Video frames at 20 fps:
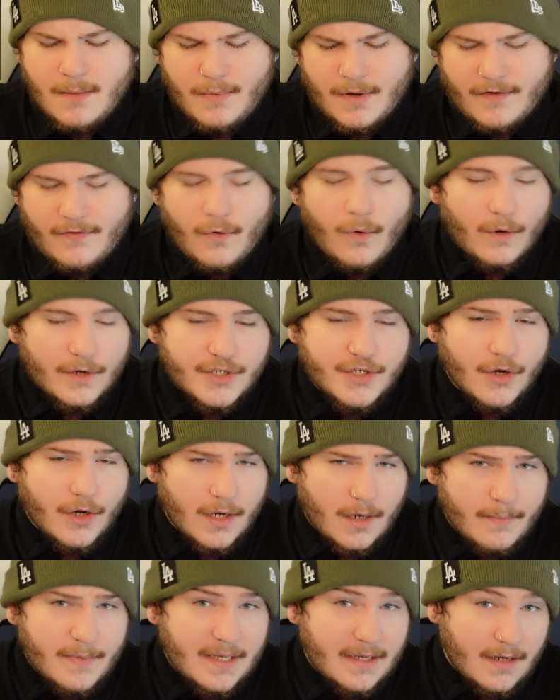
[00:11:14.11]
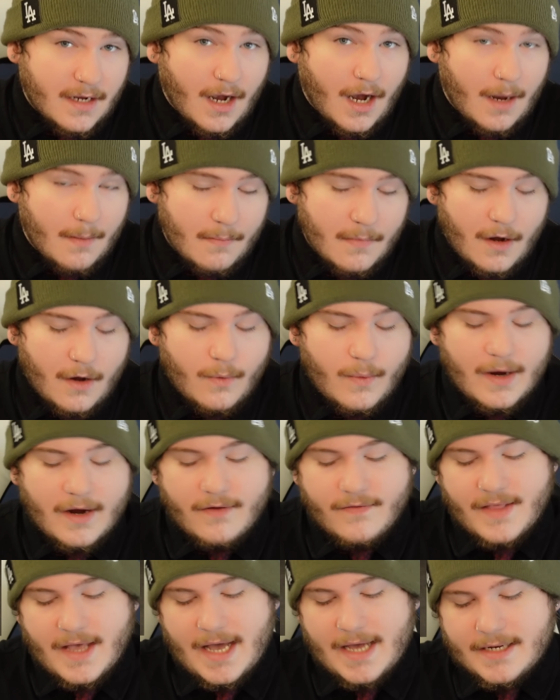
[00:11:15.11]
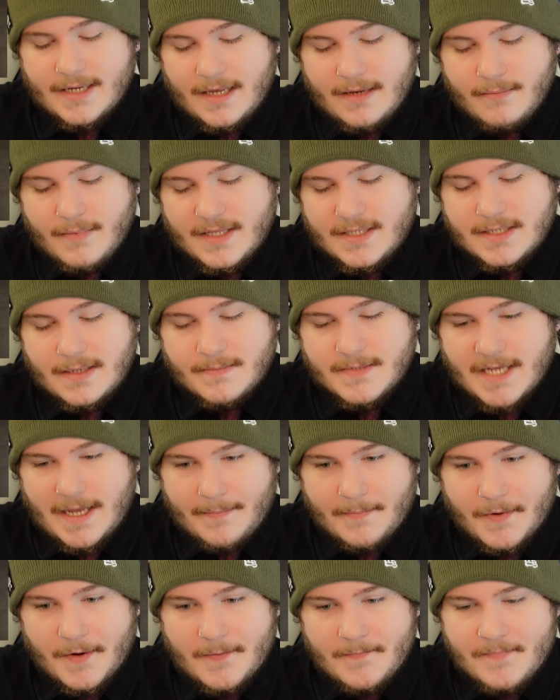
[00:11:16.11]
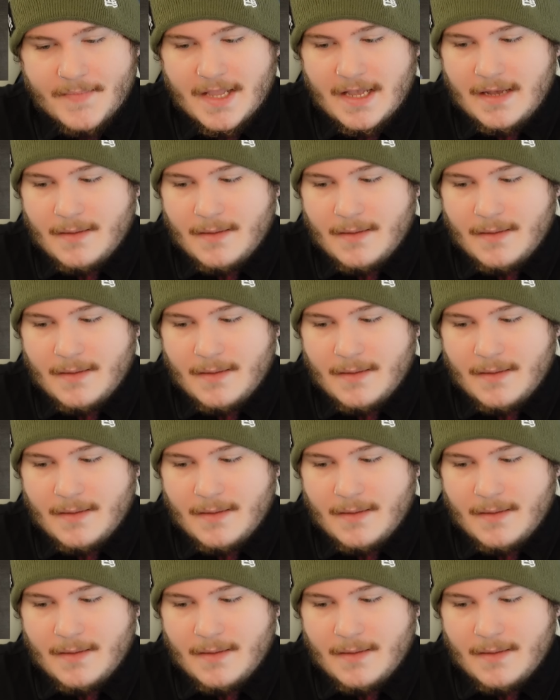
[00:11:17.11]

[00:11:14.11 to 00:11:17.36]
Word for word: But of course, you're going to become aware of that in mid-September.